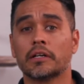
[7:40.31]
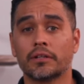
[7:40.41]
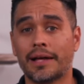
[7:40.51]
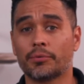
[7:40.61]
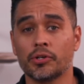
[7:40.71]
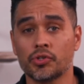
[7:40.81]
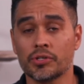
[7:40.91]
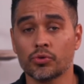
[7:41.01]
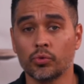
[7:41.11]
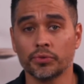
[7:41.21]

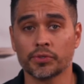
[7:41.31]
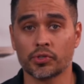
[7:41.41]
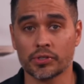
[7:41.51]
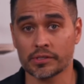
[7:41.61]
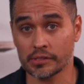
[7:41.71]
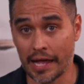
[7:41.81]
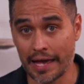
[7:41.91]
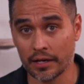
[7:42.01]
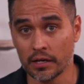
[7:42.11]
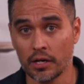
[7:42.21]
collaboration tools such as Slack,